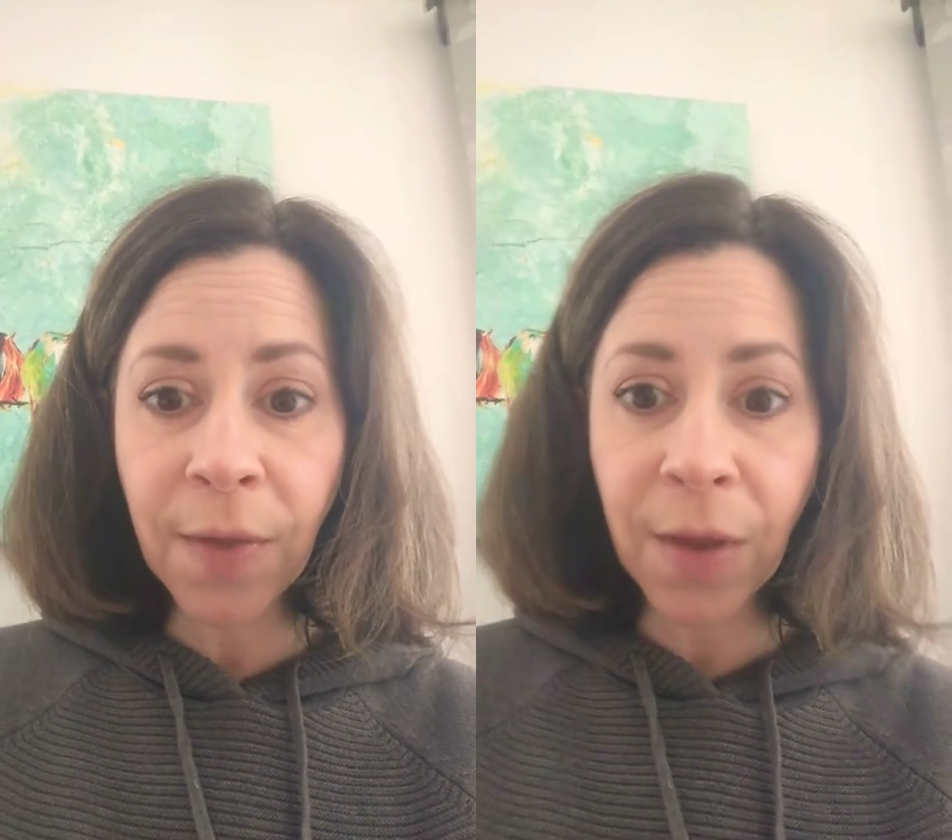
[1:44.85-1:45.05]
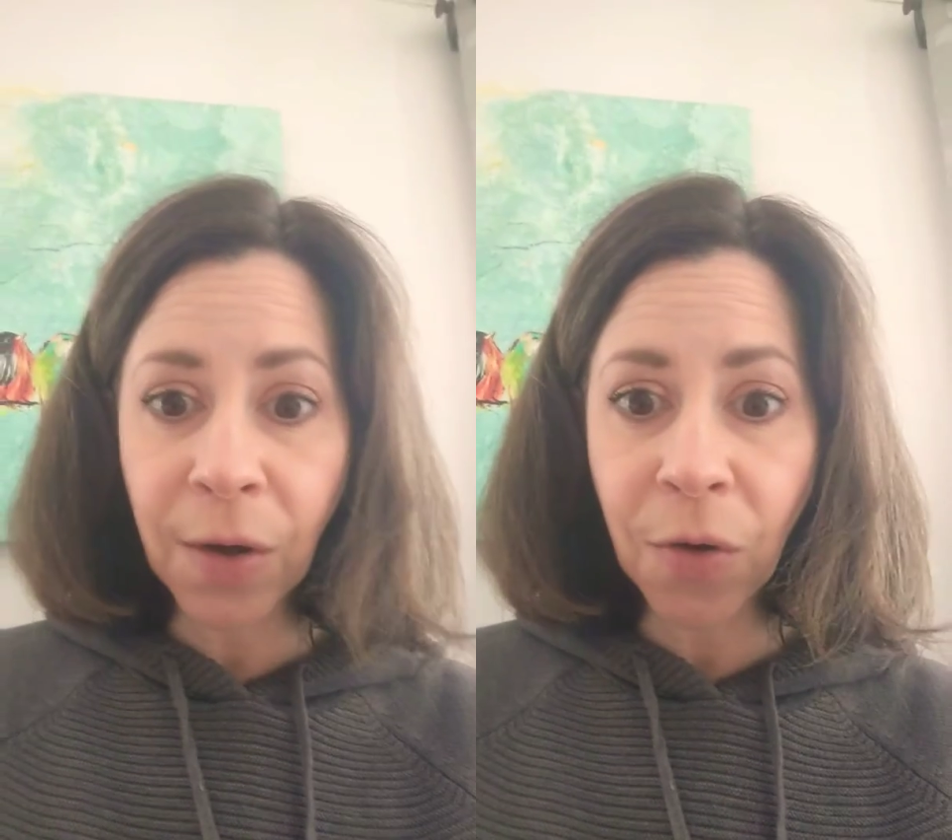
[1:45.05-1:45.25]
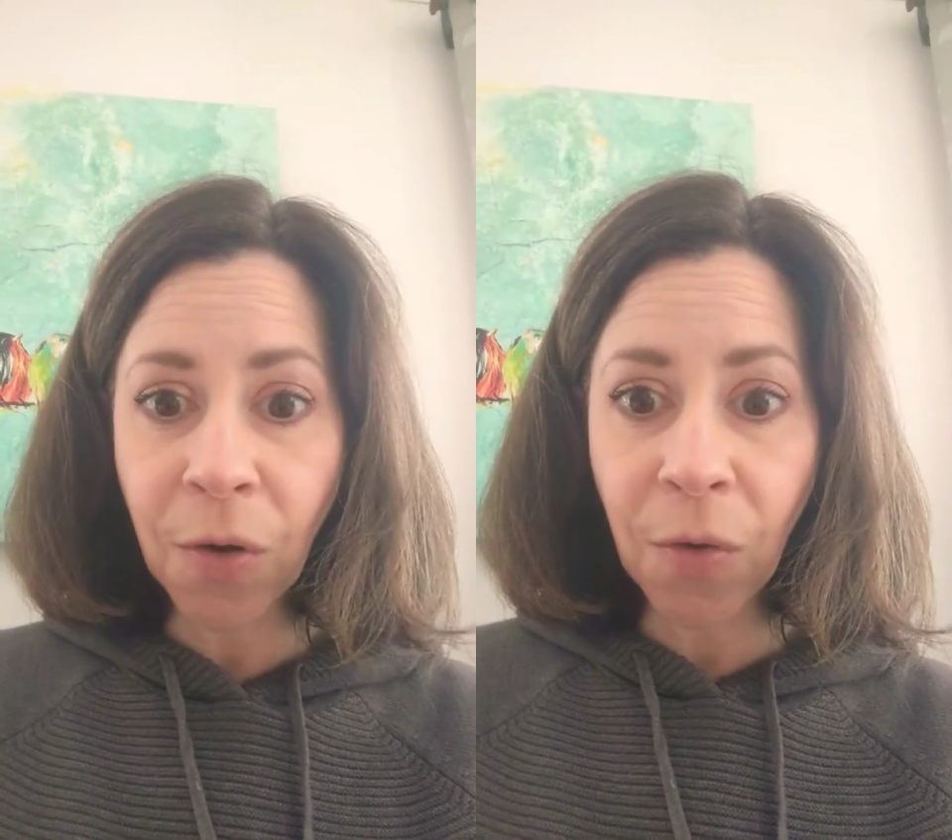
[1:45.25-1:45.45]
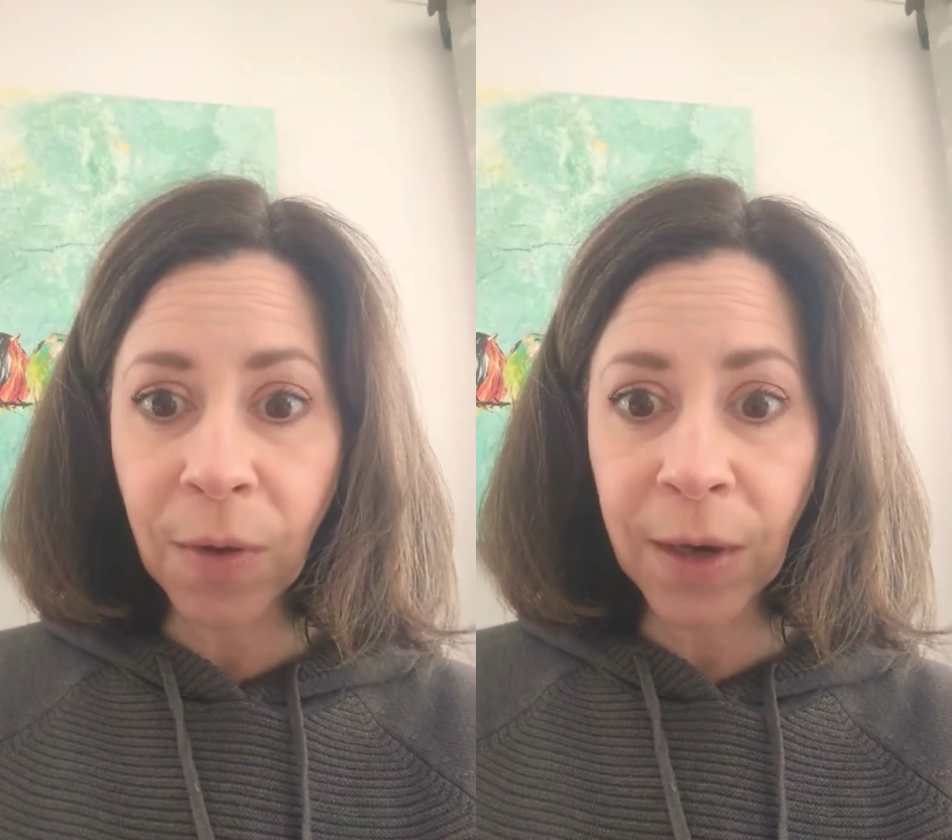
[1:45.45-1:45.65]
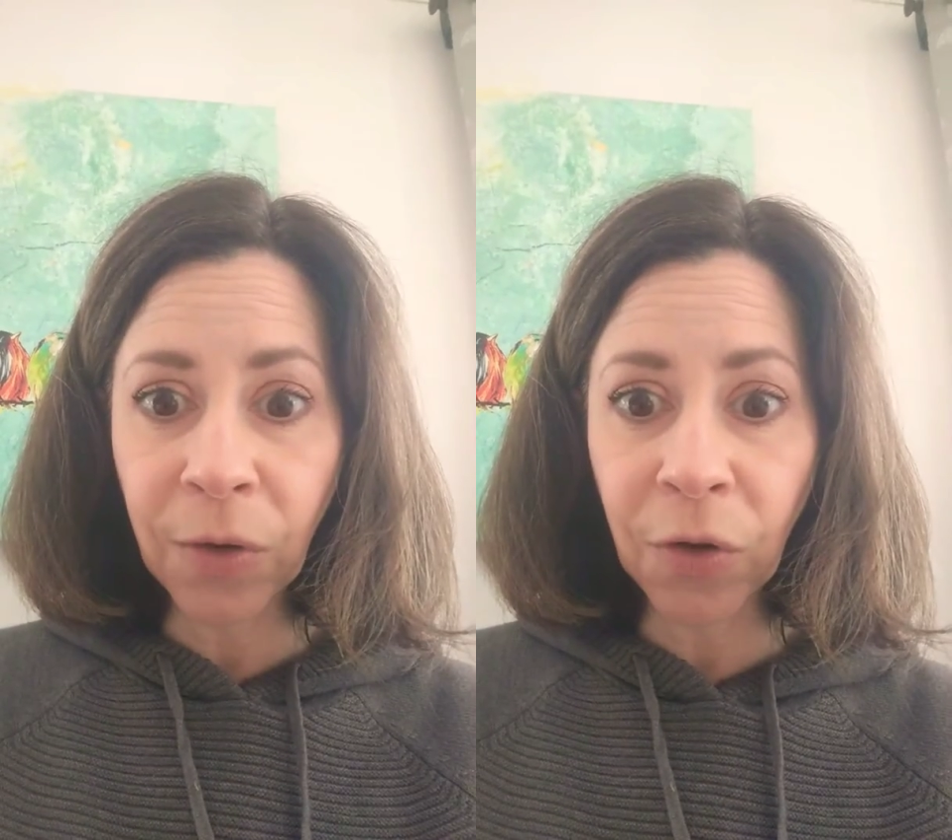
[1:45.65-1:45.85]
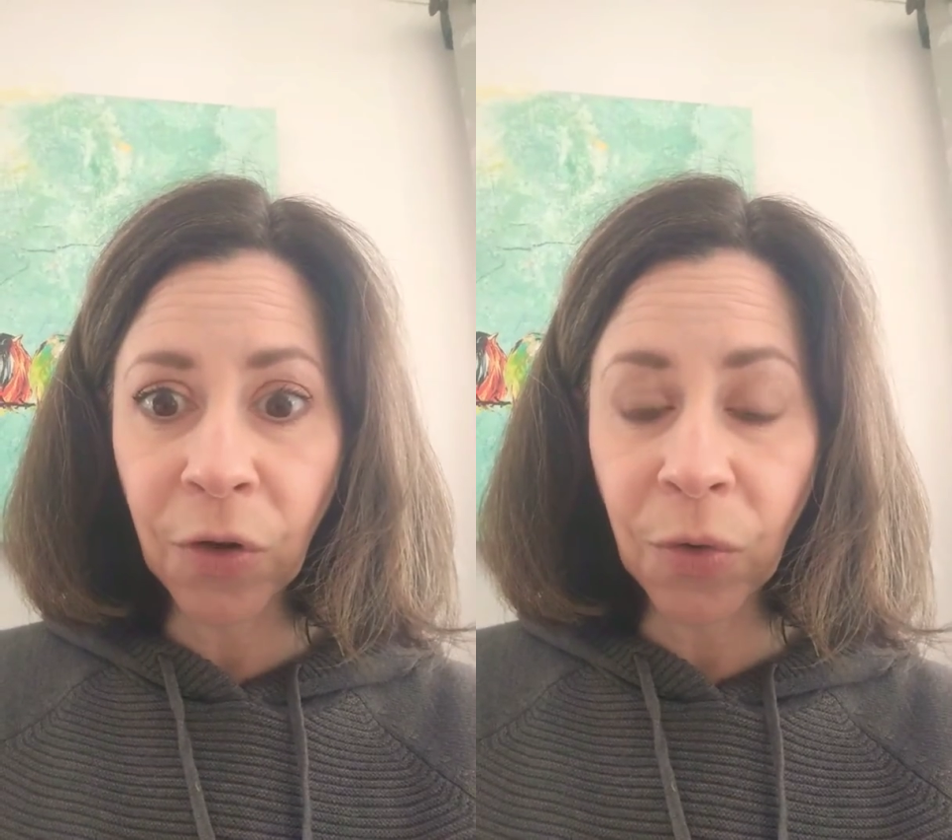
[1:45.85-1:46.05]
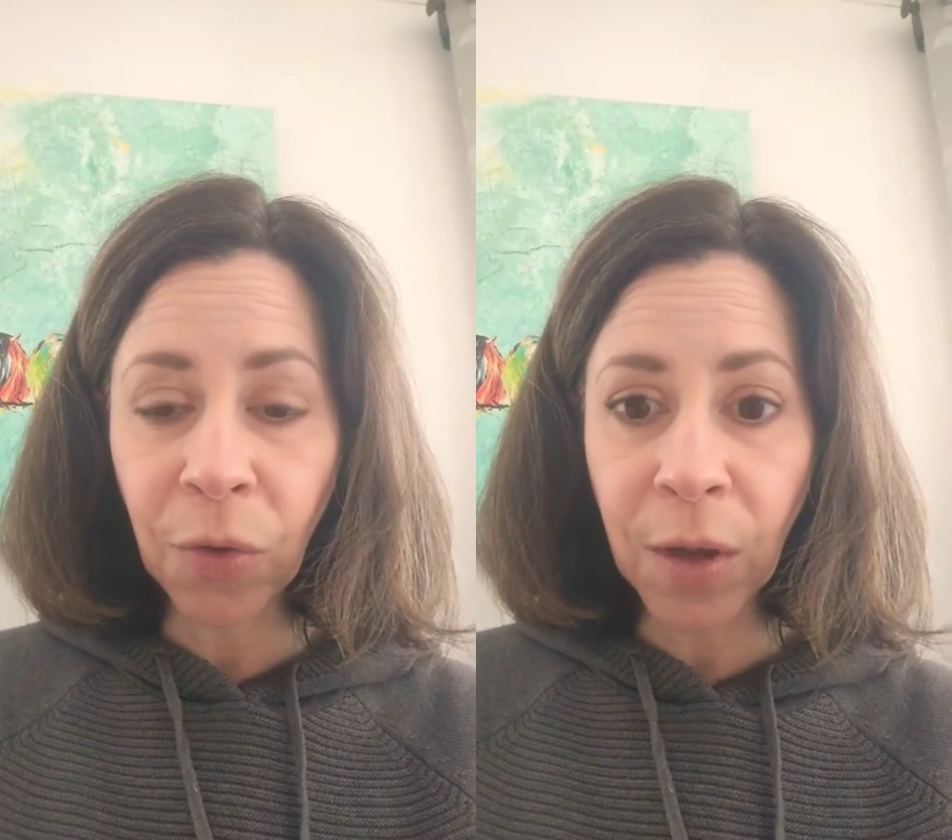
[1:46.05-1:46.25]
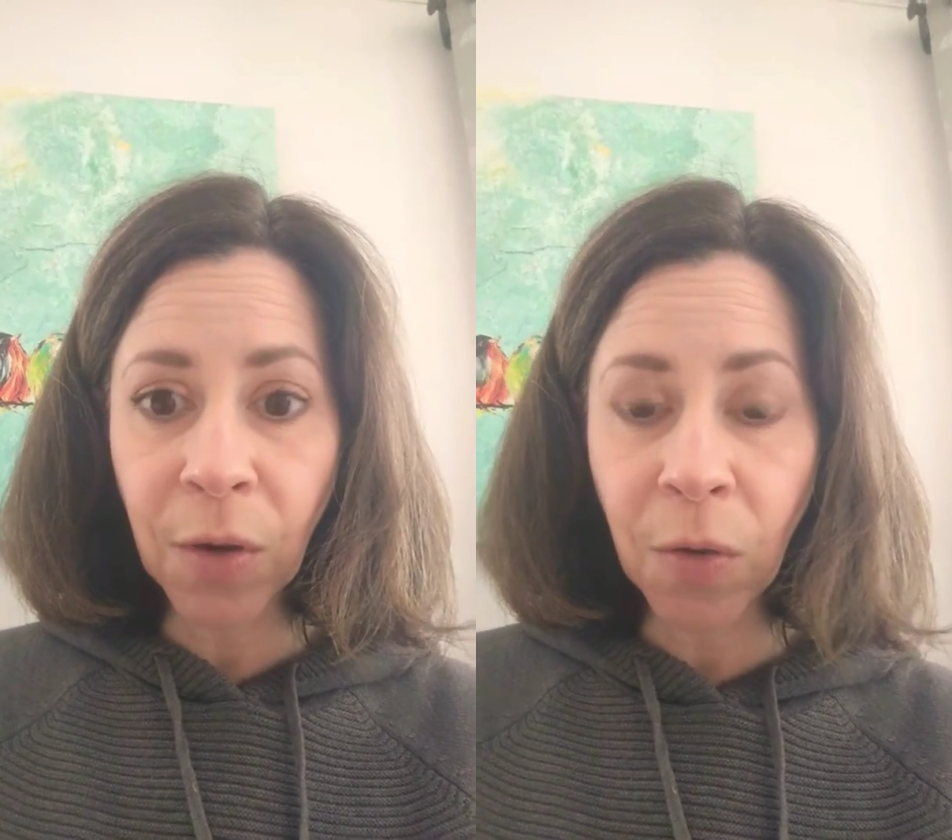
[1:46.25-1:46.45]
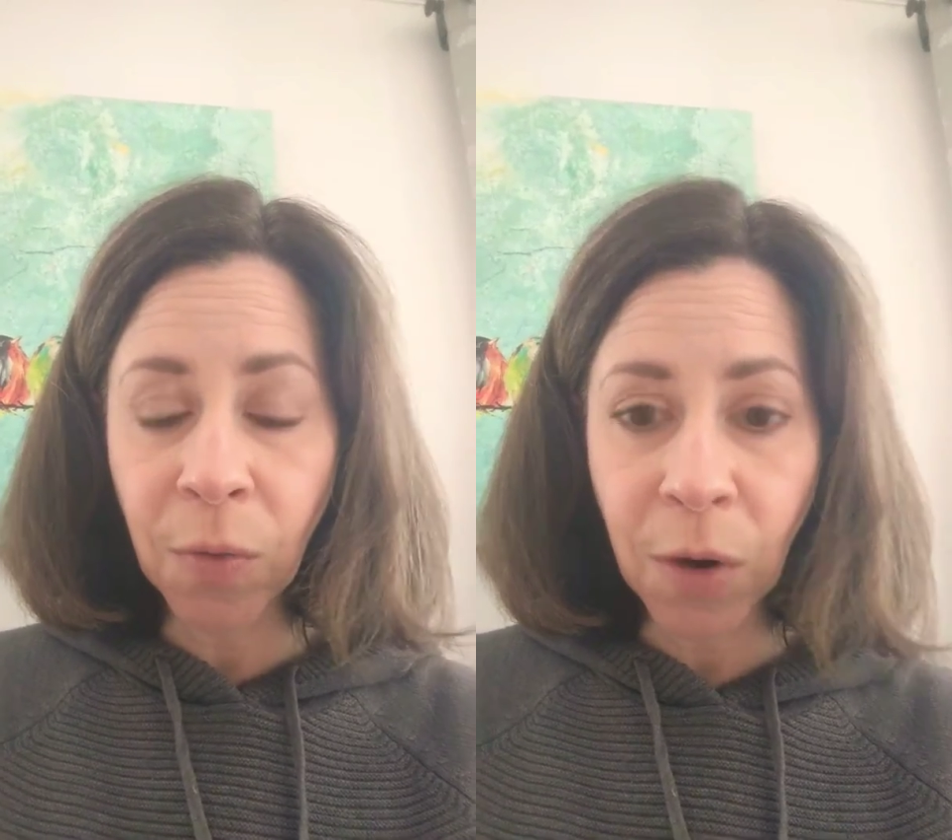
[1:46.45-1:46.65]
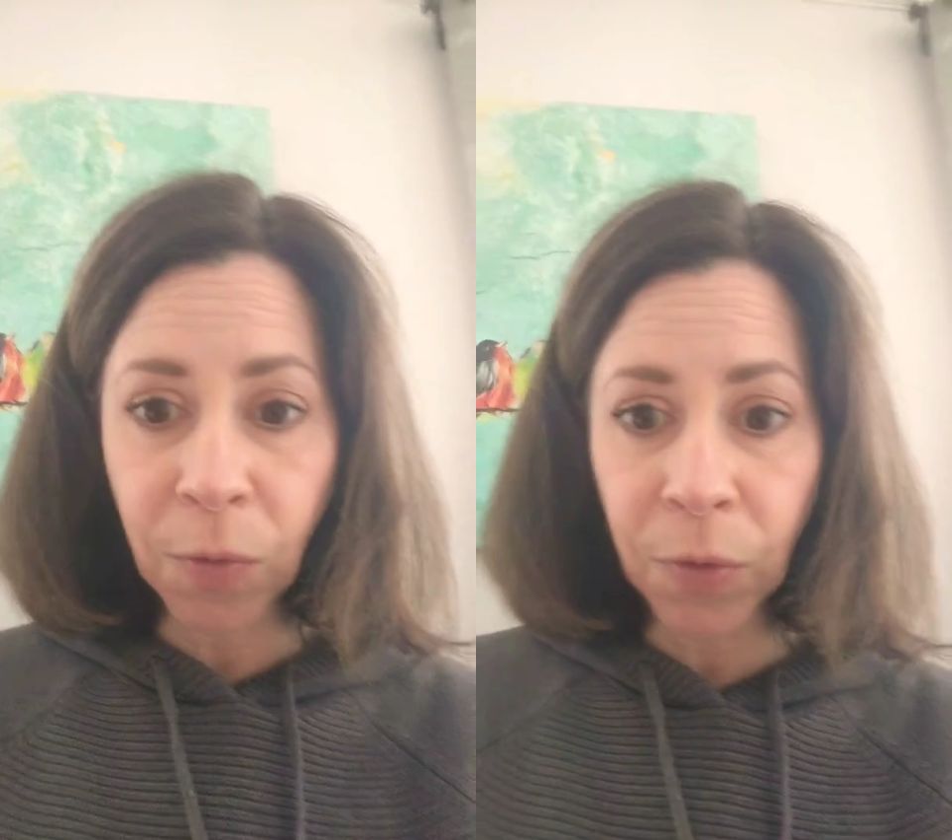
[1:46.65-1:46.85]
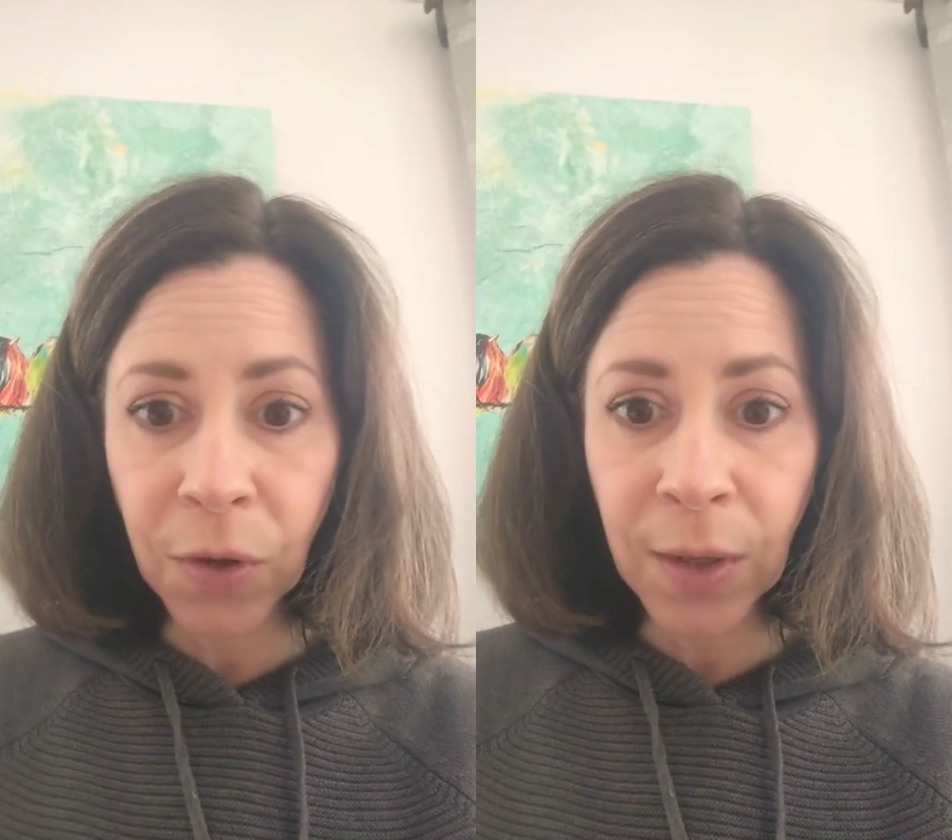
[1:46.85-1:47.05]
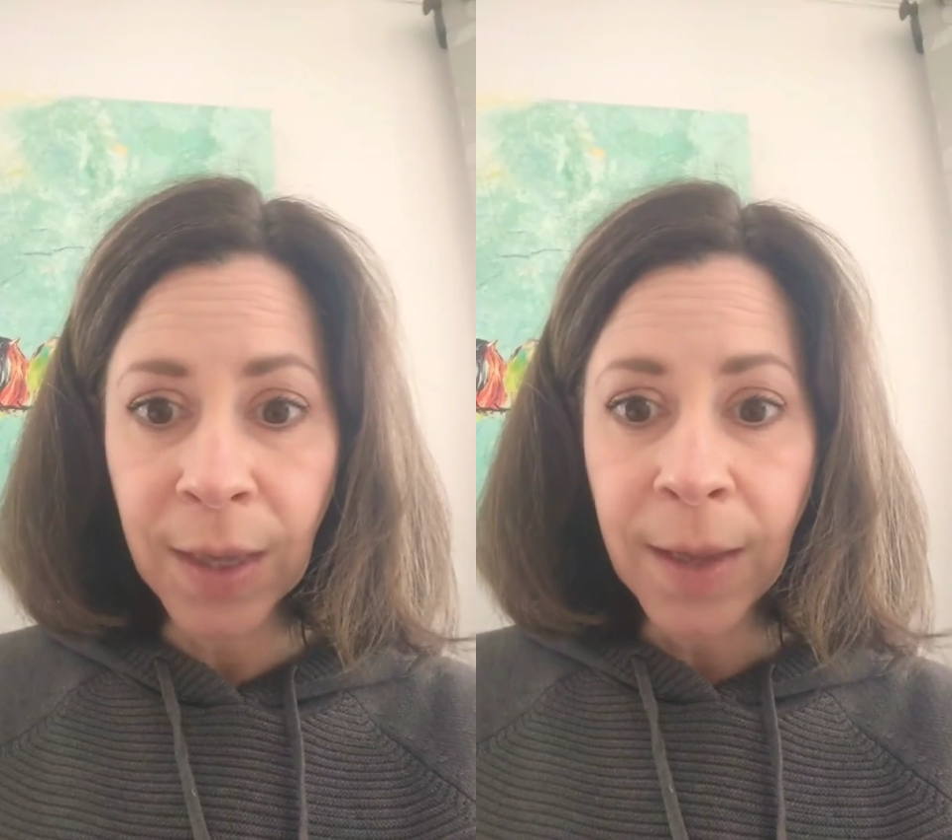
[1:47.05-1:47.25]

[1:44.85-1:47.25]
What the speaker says: and then you go into the quotes.